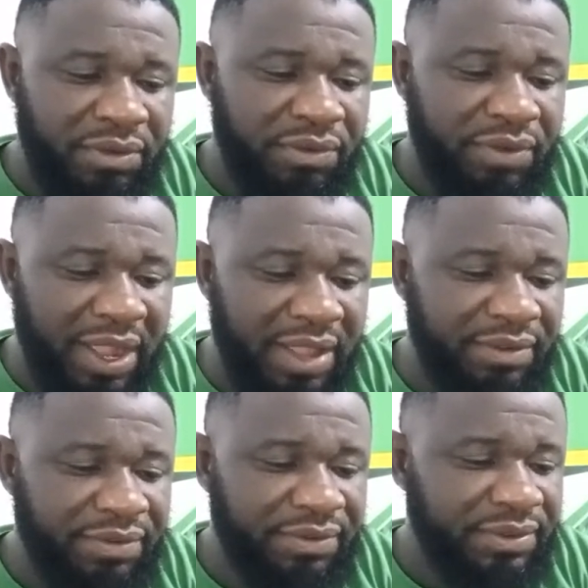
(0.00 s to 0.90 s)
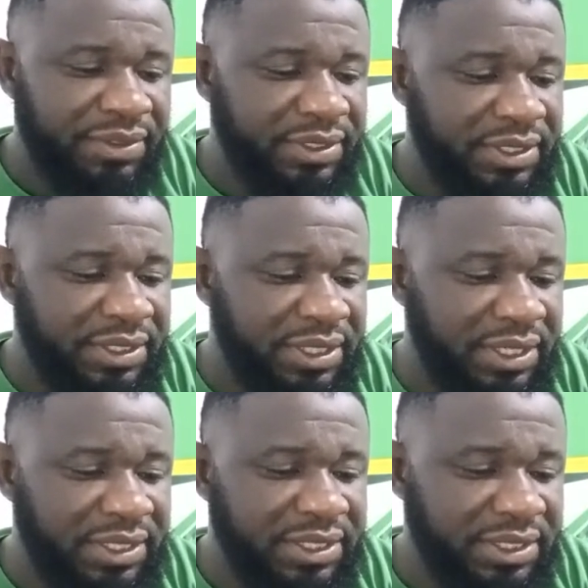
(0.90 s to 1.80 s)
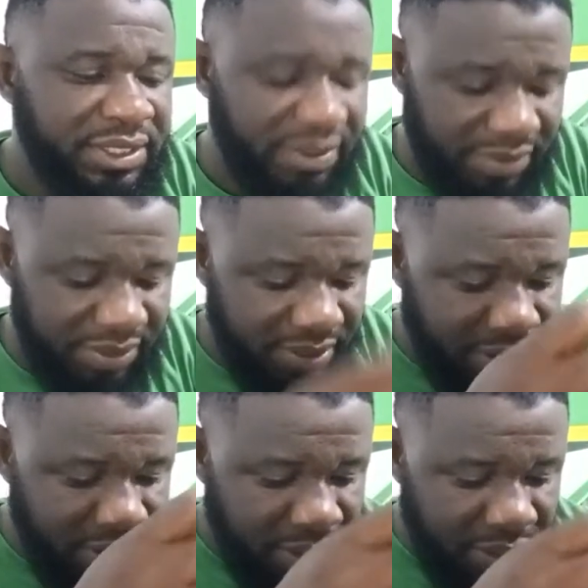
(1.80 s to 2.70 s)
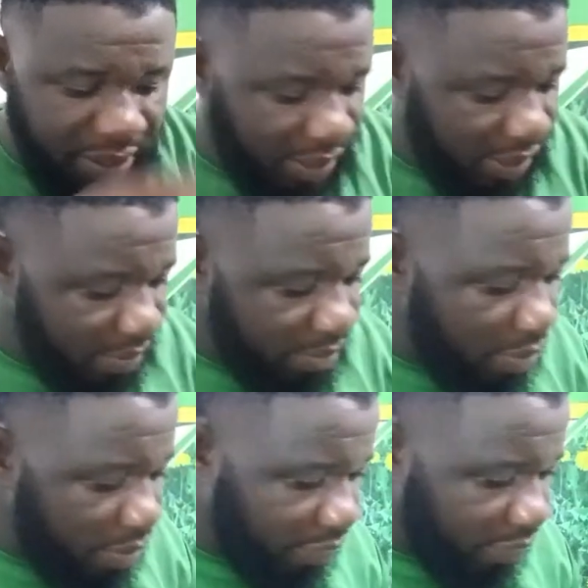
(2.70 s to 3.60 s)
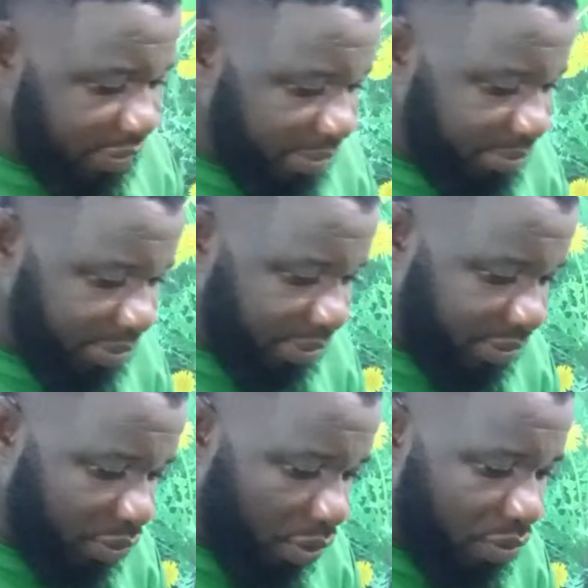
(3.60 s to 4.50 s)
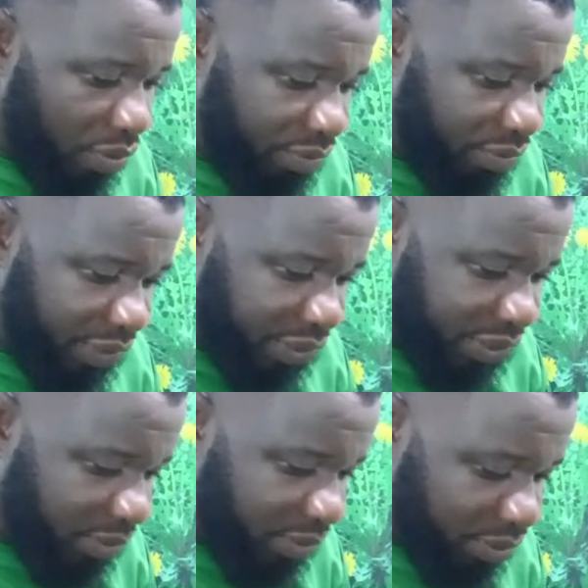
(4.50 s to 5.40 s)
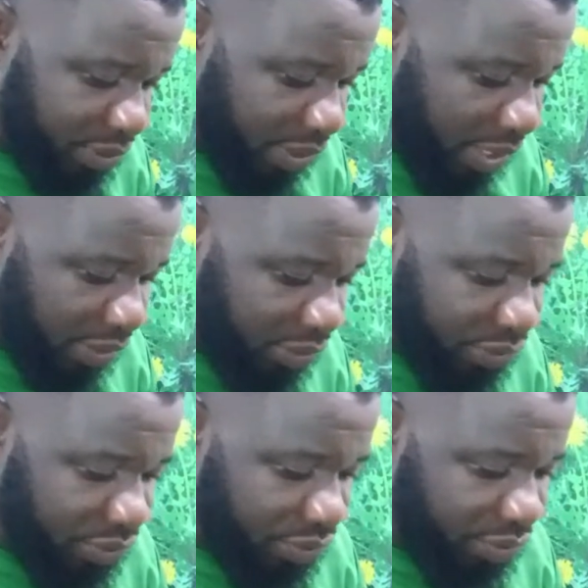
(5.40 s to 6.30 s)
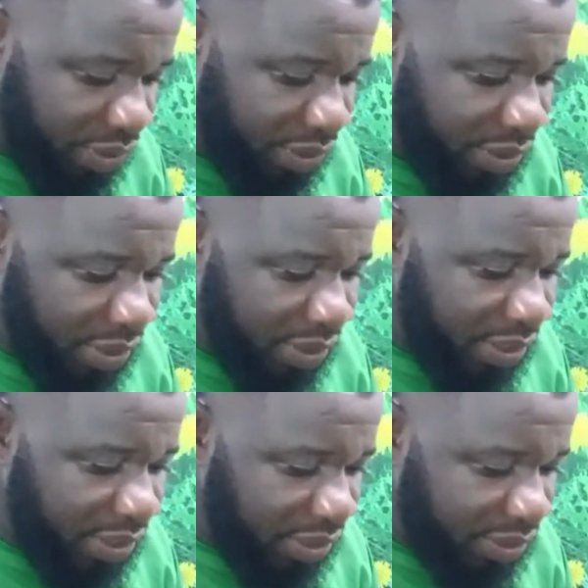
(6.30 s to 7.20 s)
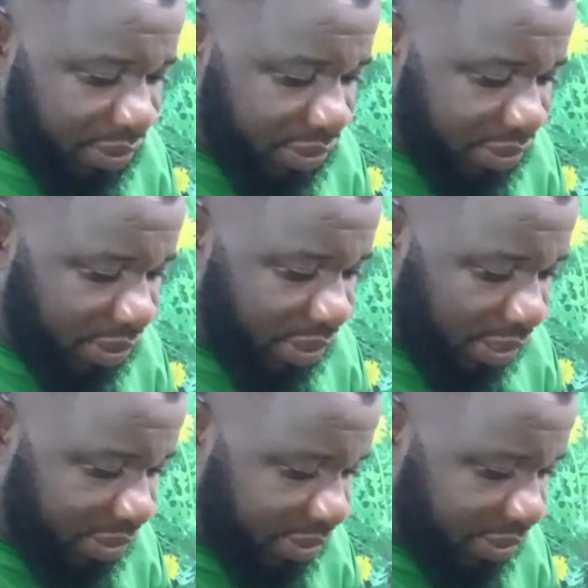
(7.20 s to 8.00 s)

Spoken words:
five, six, seven. You can get more of them, the young virgin ones that are just growing. This is eight,